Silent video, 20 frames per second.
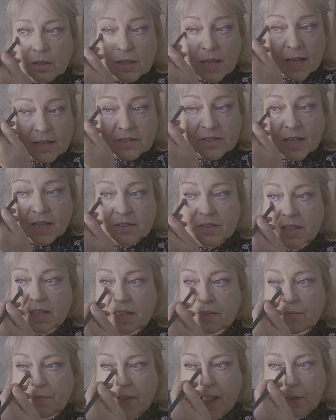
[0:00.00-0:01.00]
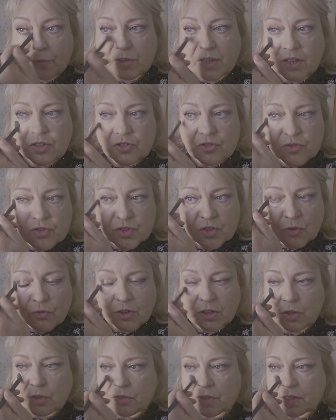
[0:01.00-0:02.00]
Like say the foundation,
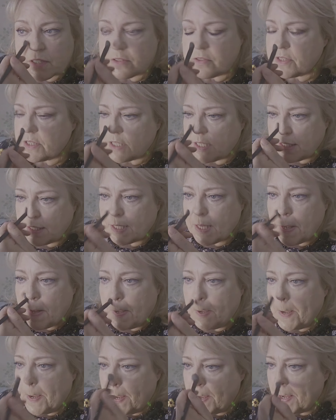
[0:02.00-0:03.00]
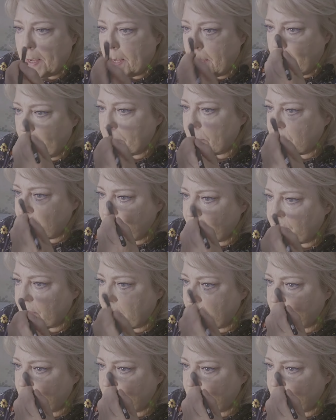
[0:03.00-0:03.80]
sorry, not the concealer, but the